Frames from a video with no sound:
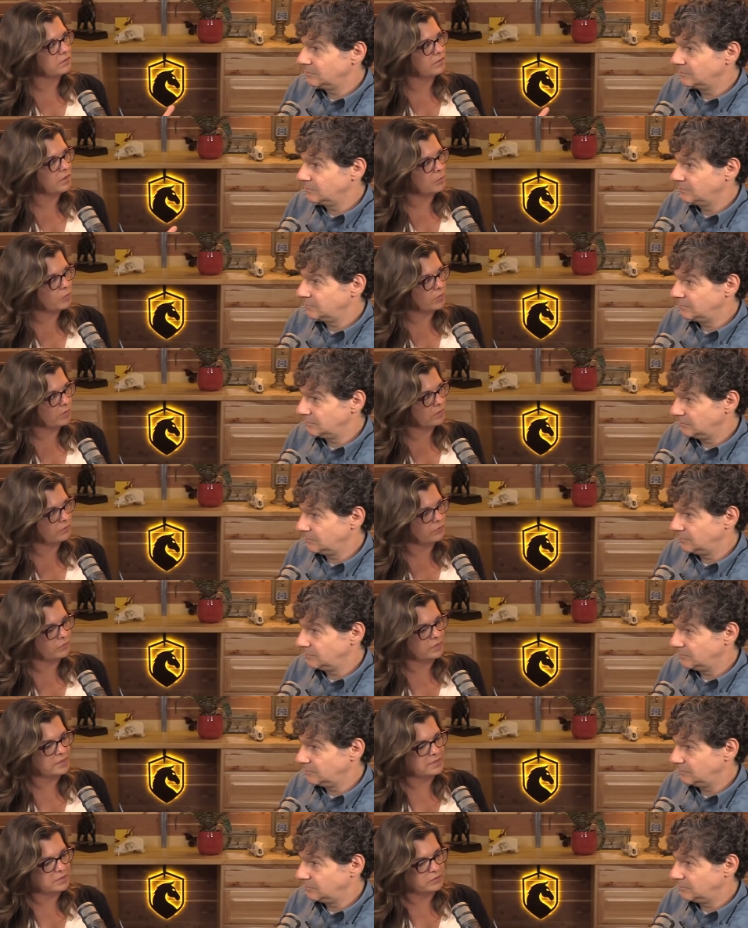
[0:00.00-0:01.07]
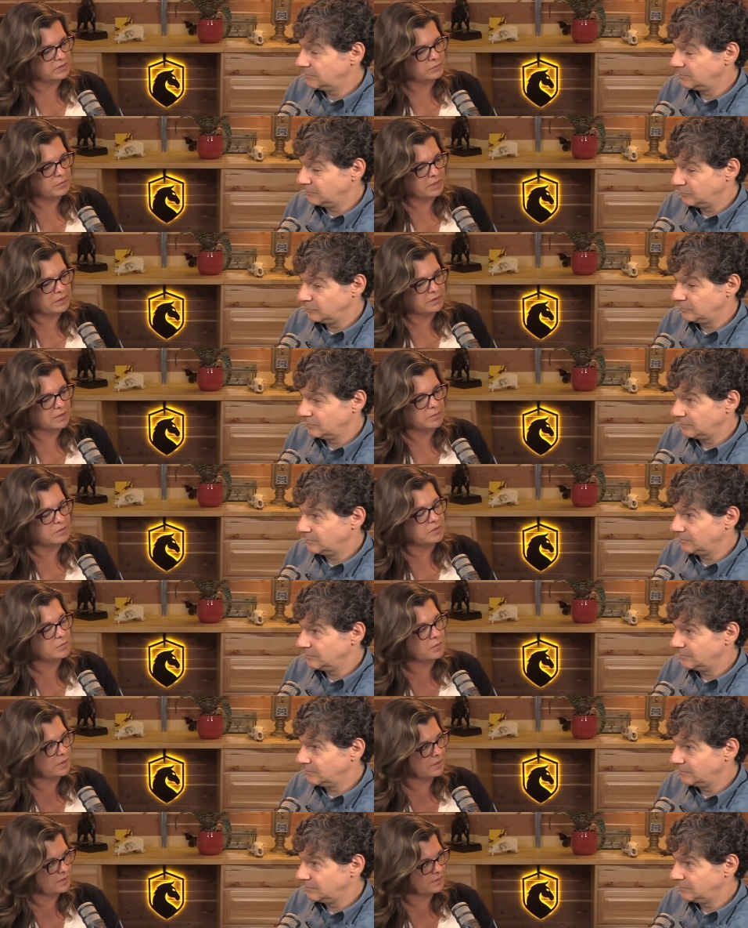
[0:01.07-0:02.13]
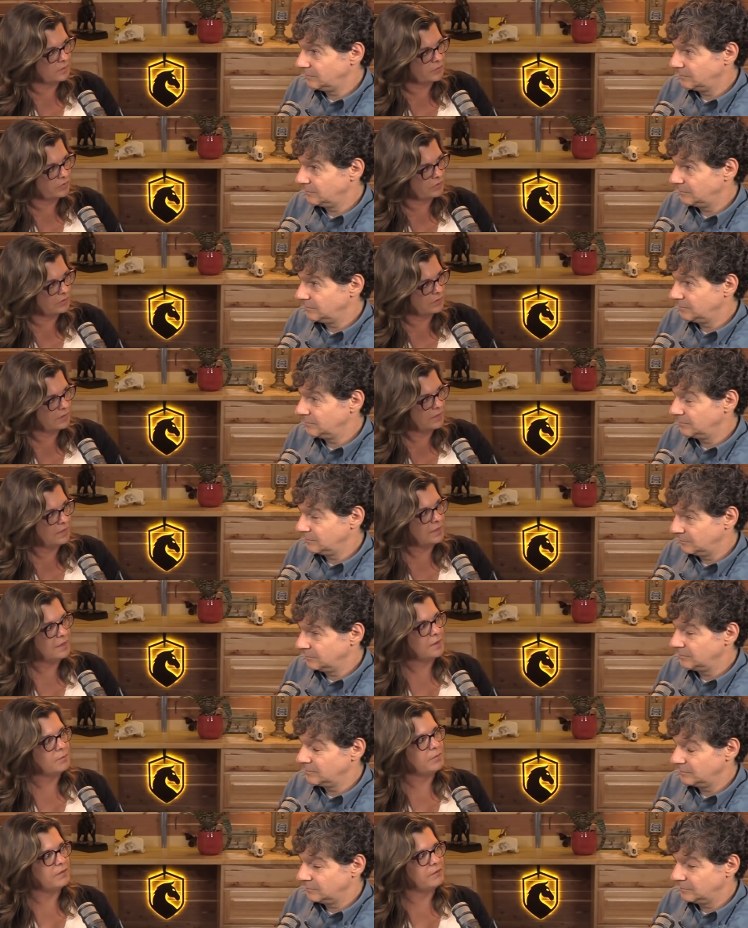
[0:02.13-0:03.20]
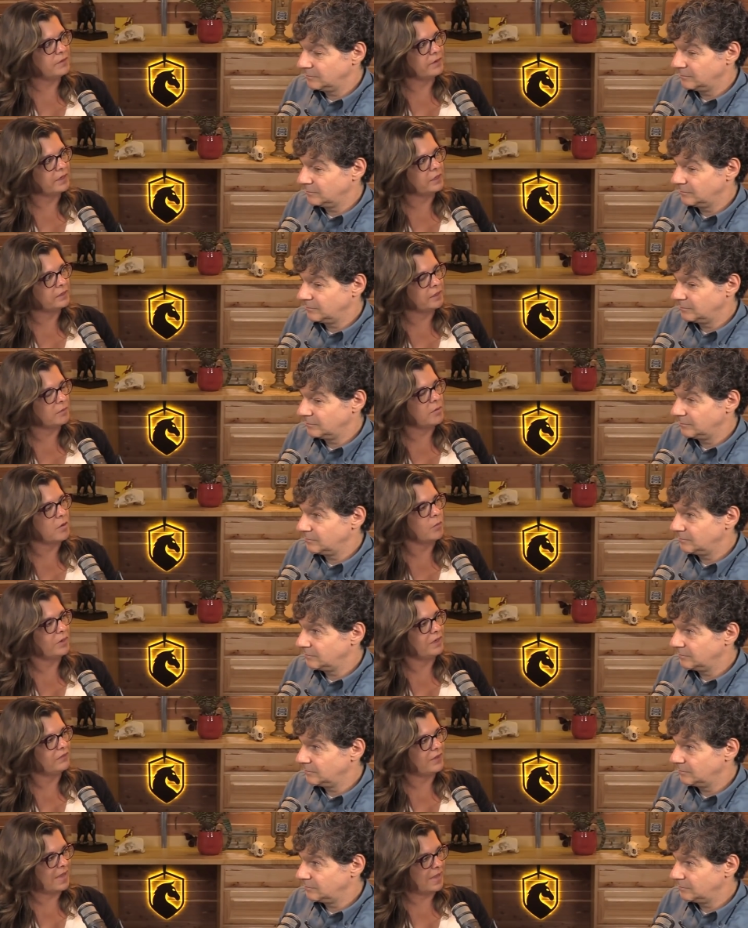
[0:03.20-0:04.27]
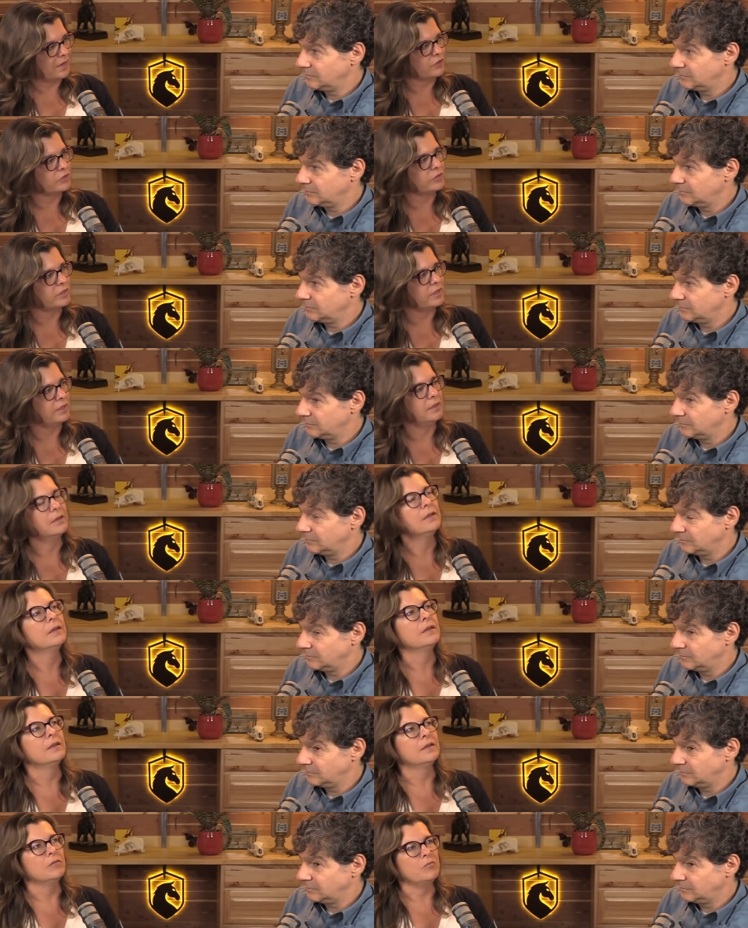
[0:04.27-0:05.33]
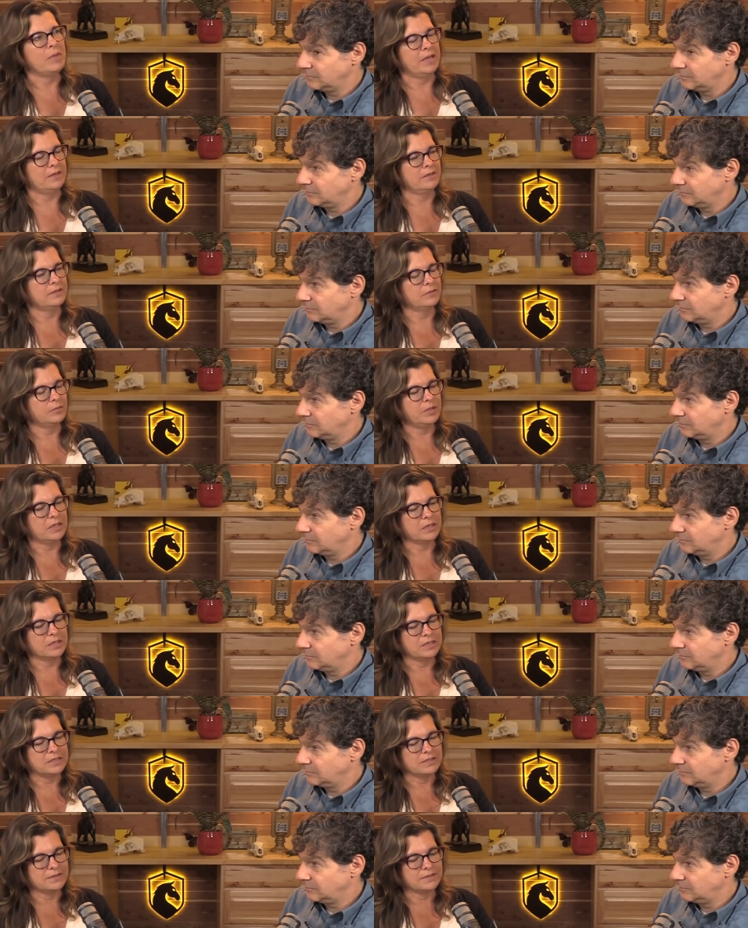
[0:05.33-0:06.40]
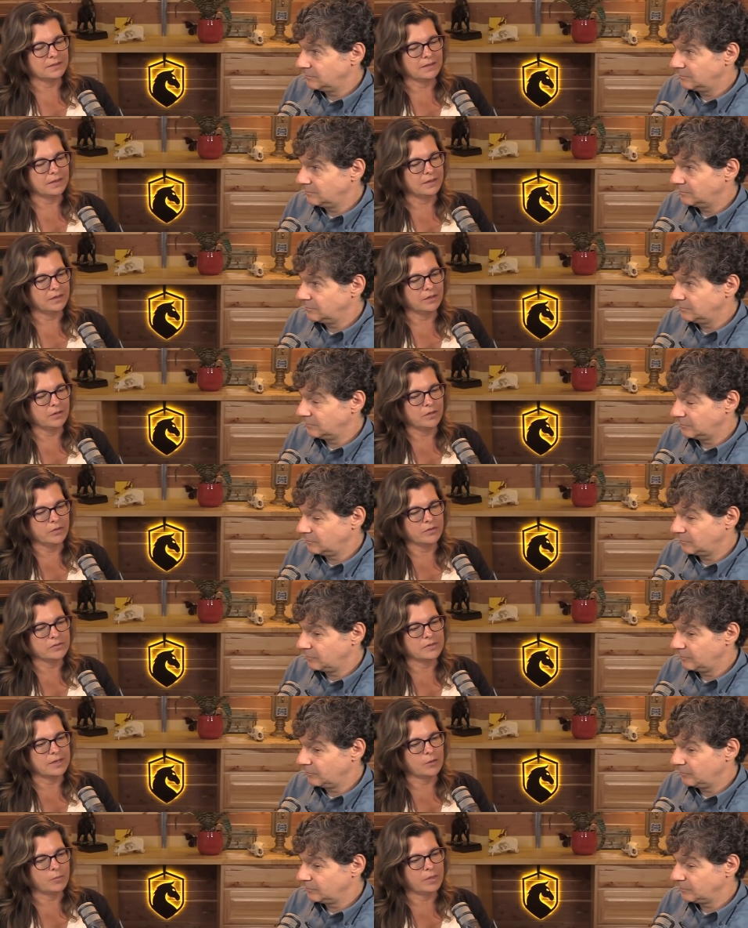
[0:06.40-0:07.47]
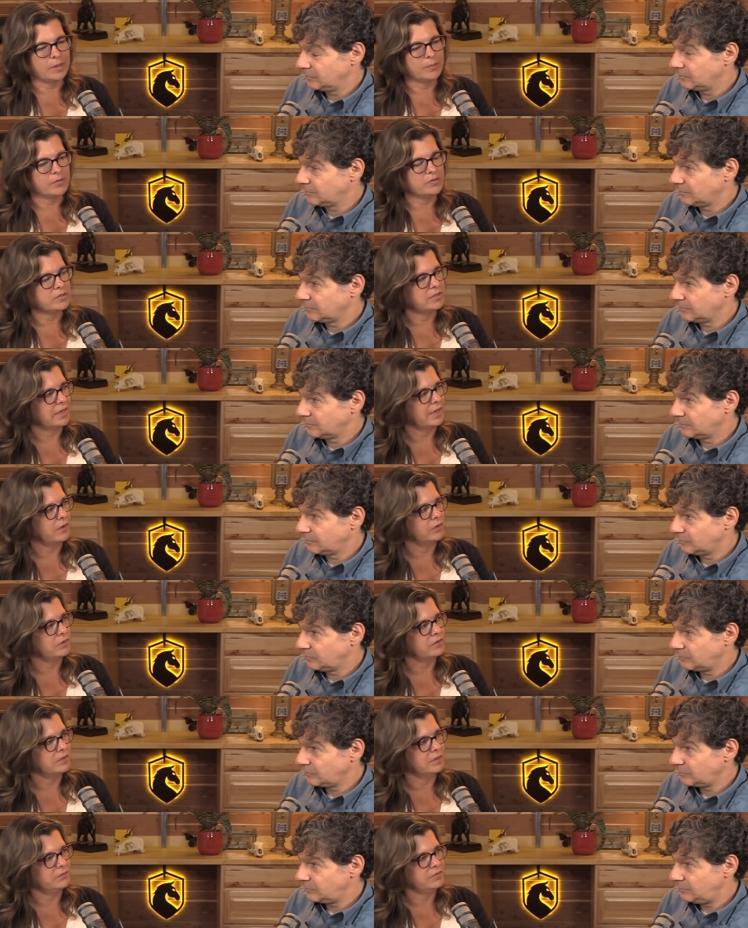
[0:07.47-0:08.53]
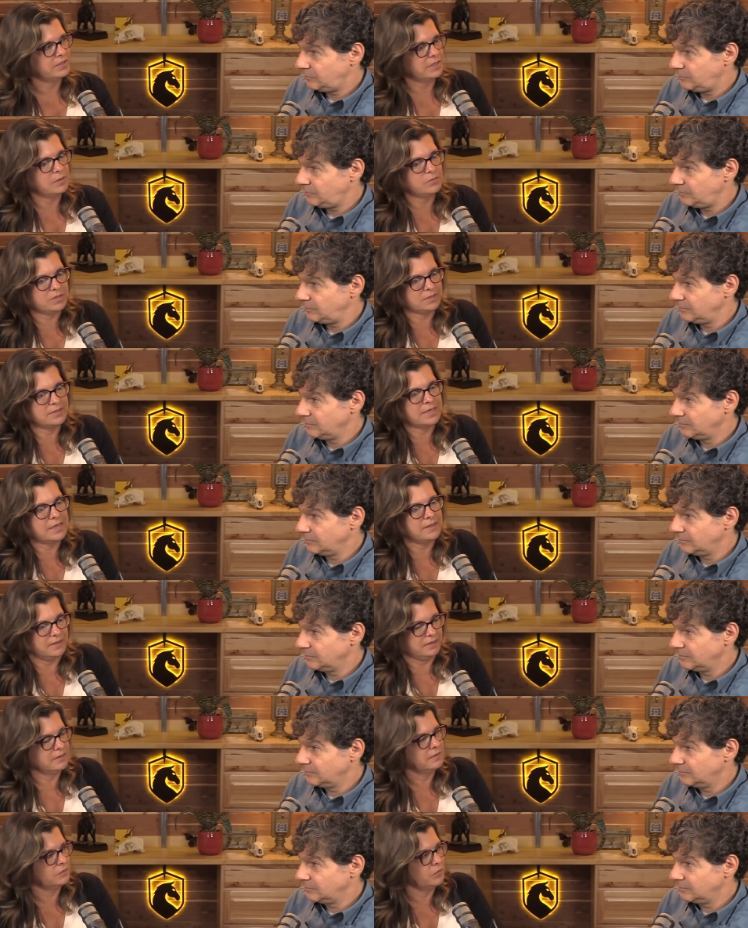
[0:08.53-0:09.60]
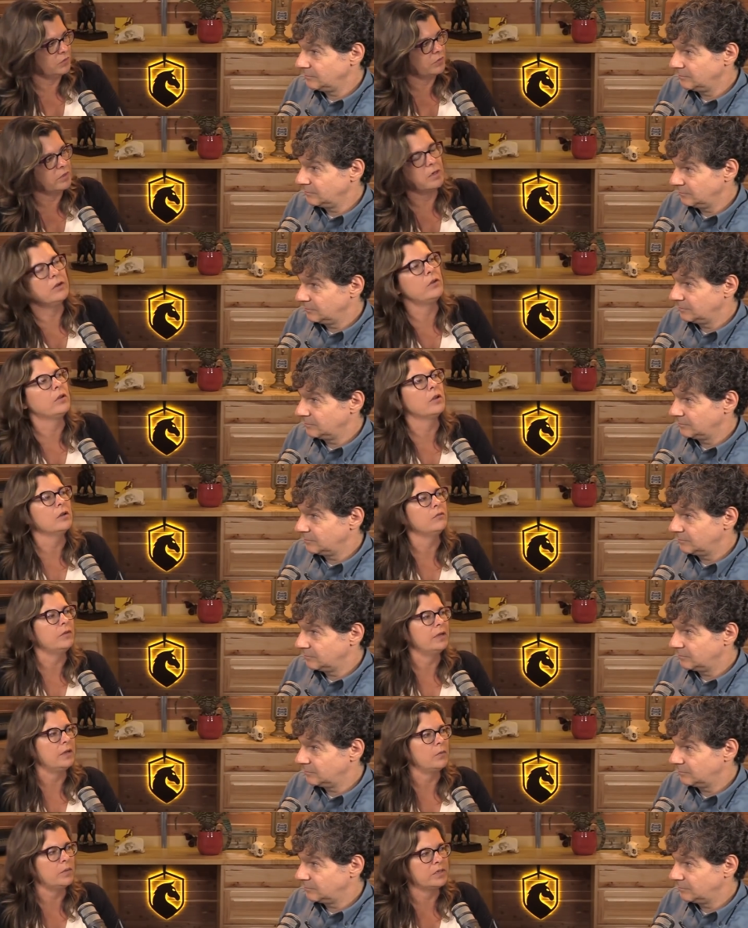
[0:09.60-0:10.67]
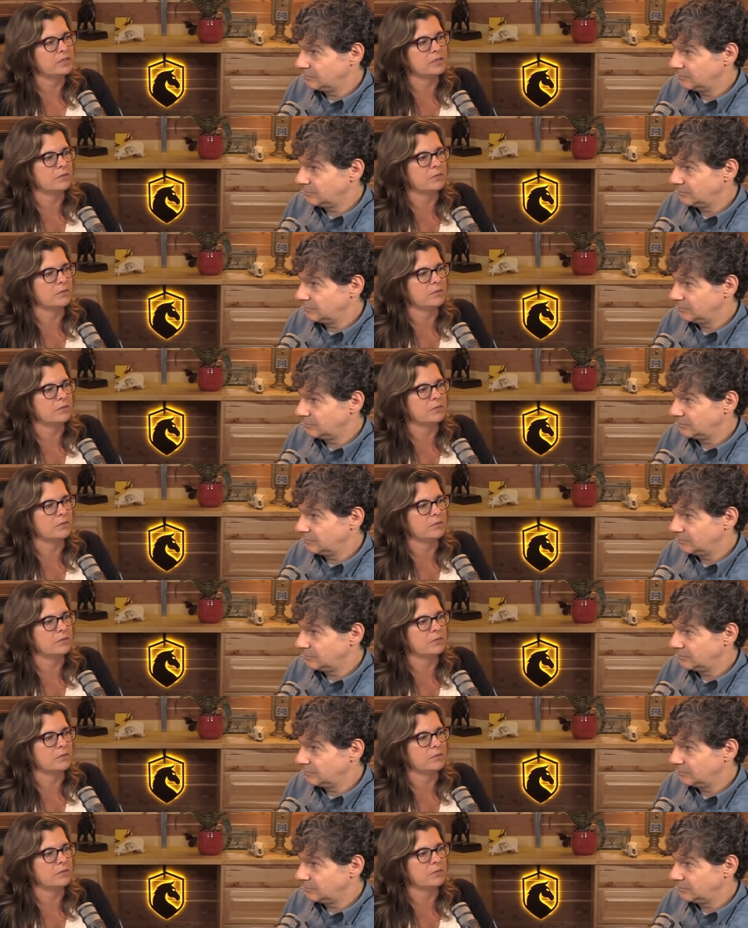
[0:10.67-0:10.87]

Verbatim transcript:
Speaker 1: important for us to, as many times as possible, be very clear about what is actually meant because. You know, there's now papers out that seem to say this with regard to COVID, in which some